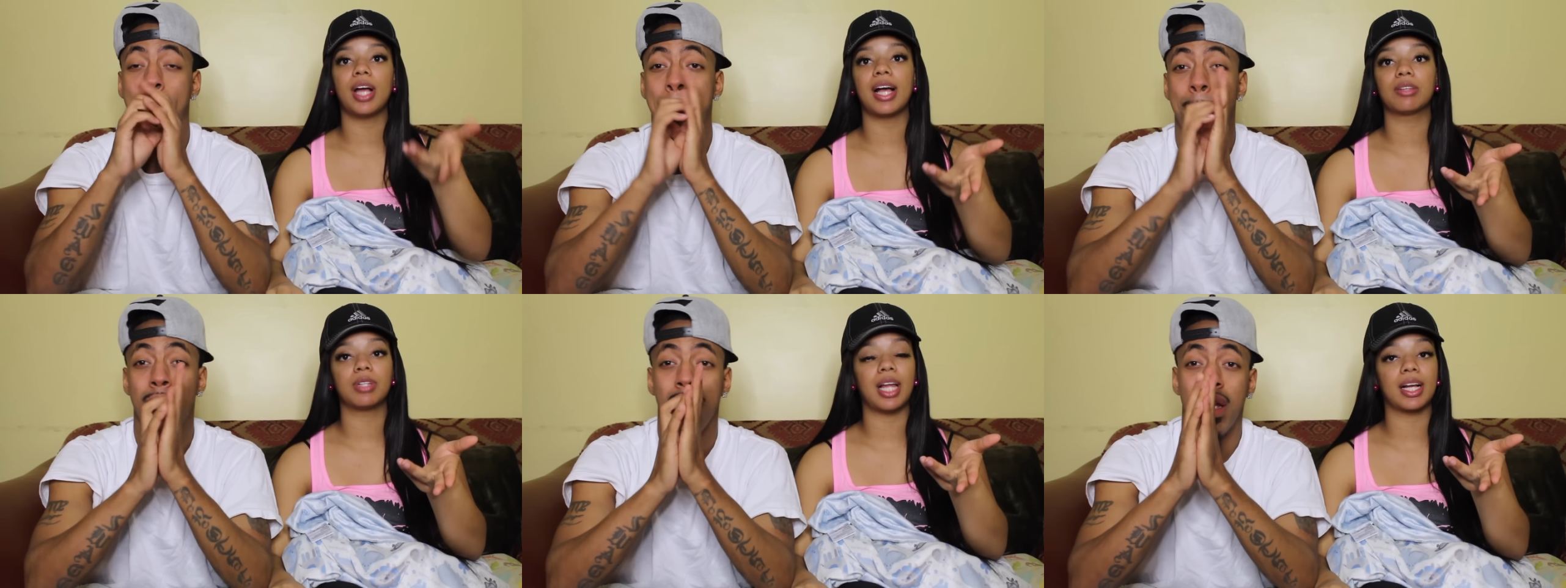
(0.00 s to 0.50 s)
Speaker 1: you
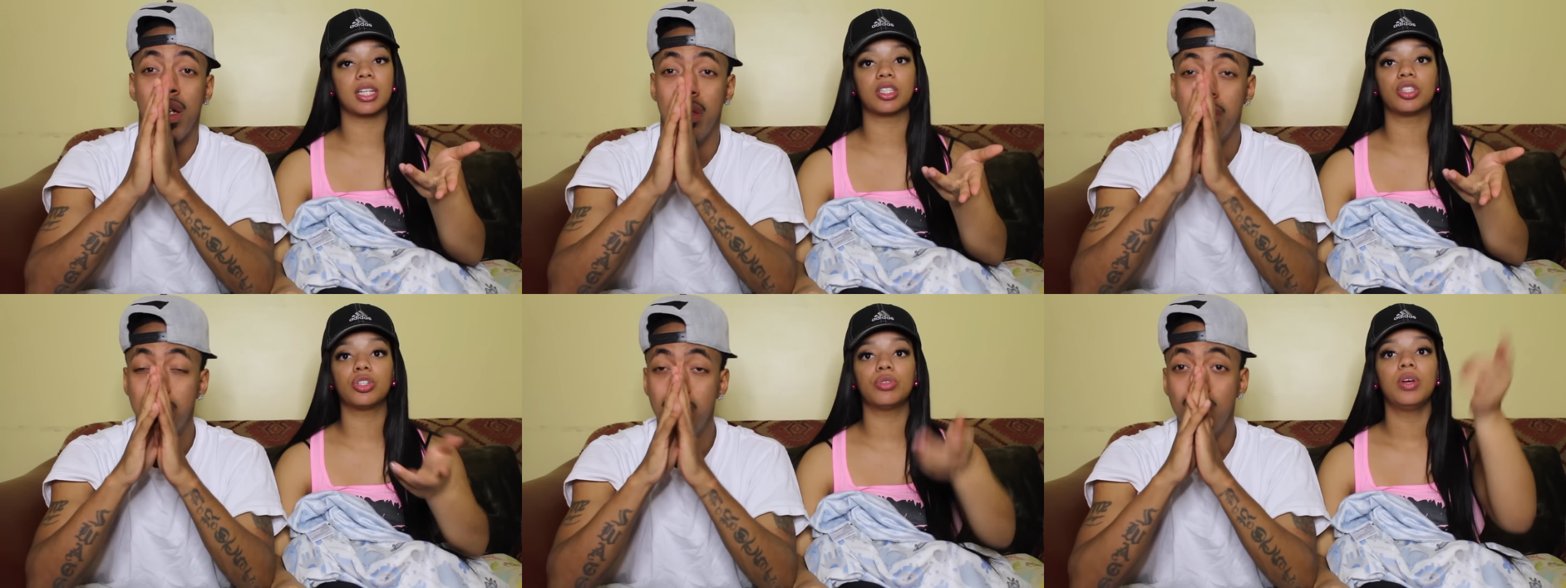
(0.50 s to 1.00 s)
guys would like us
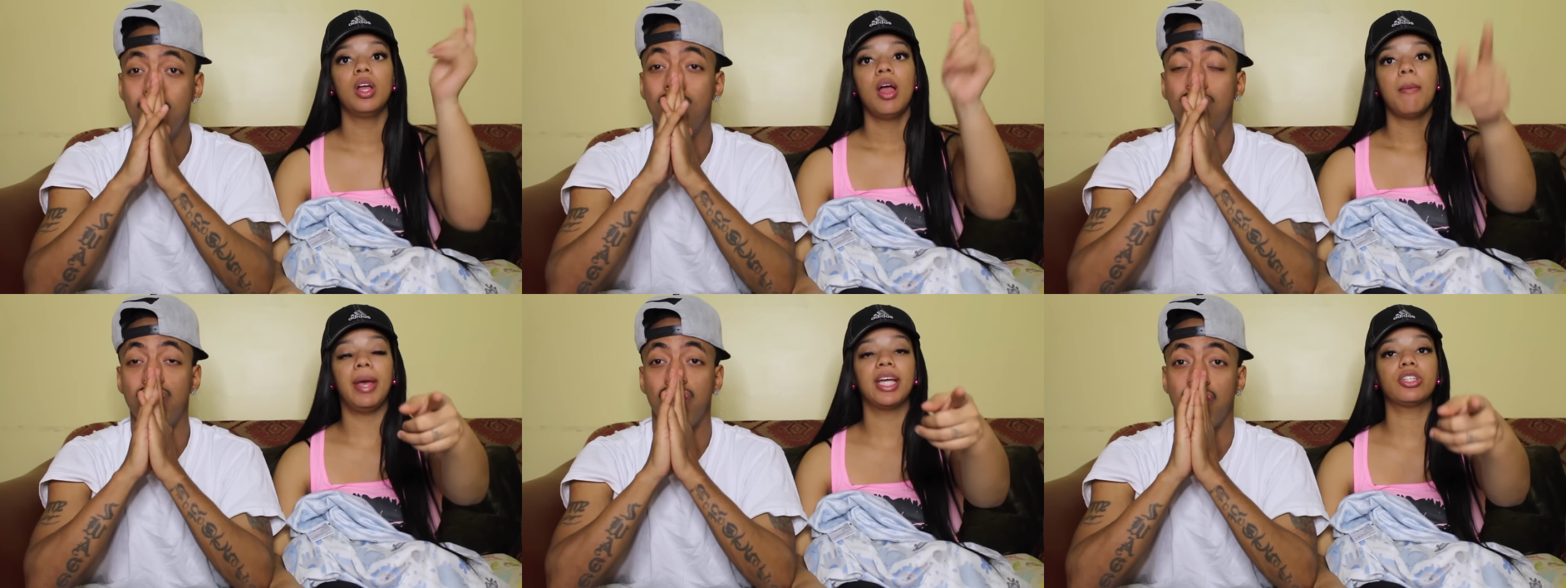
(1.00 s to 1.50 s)
to do,
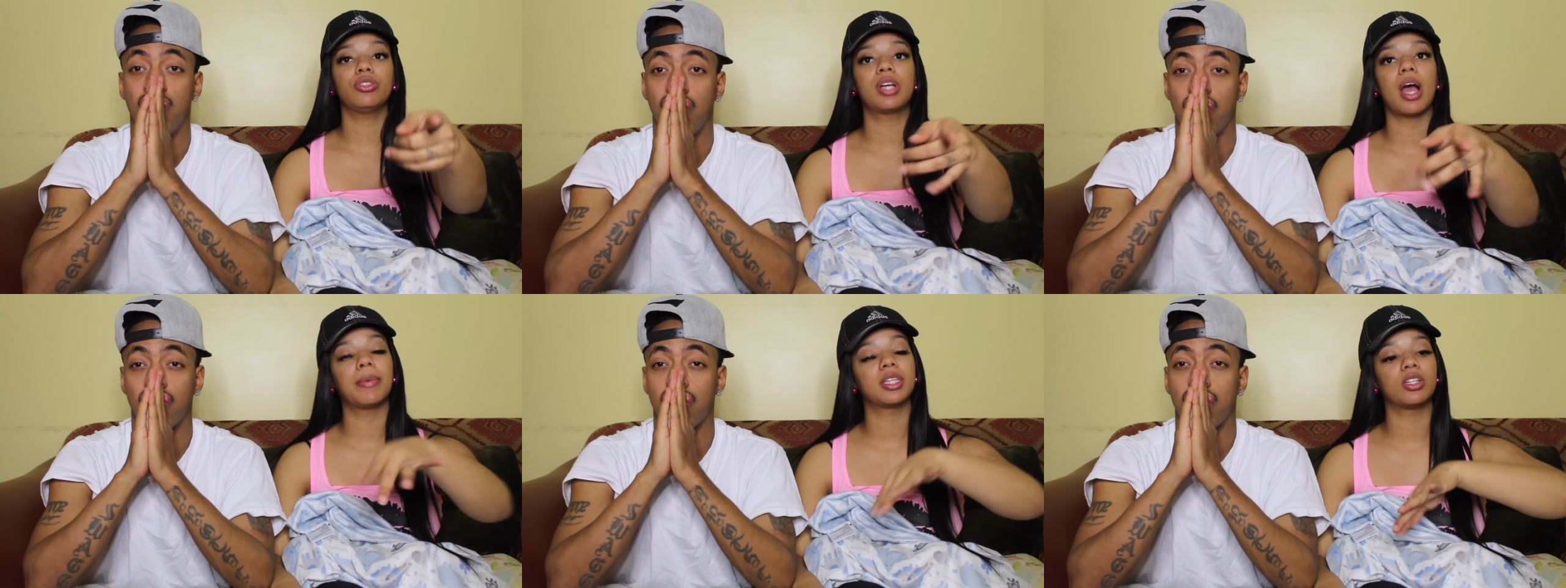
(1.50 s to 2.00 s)
make sure you
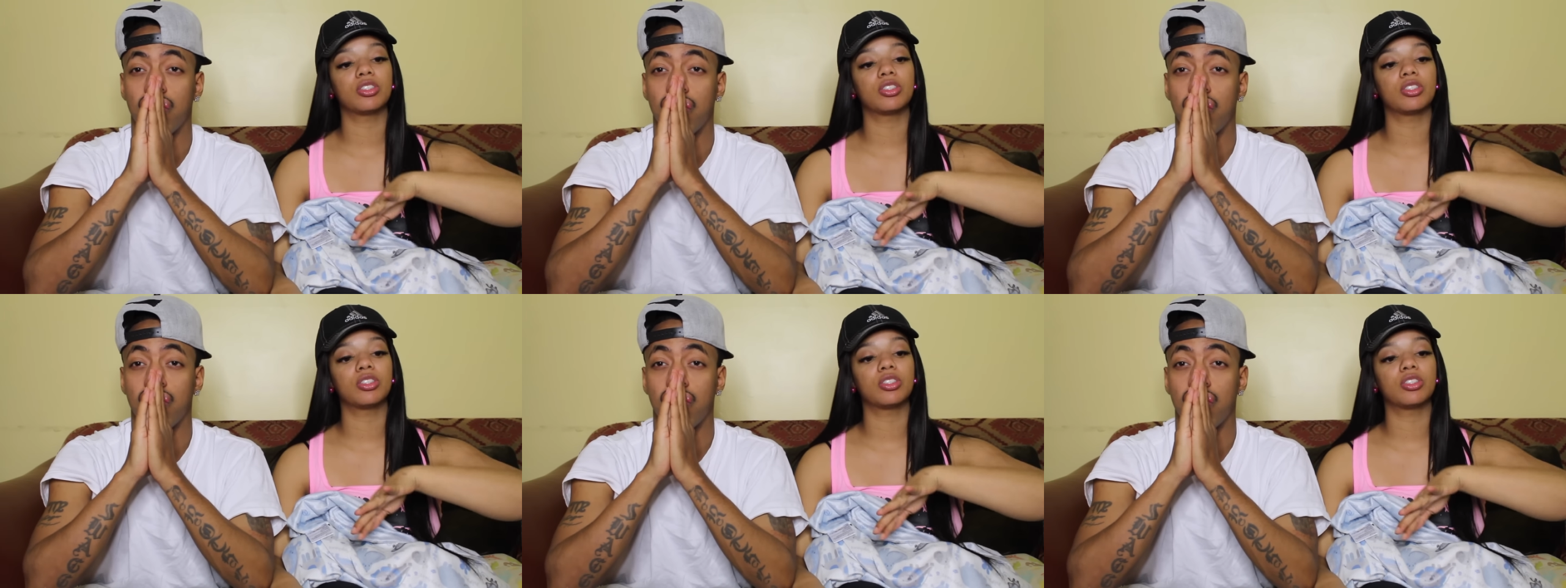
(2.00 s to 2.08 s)
comment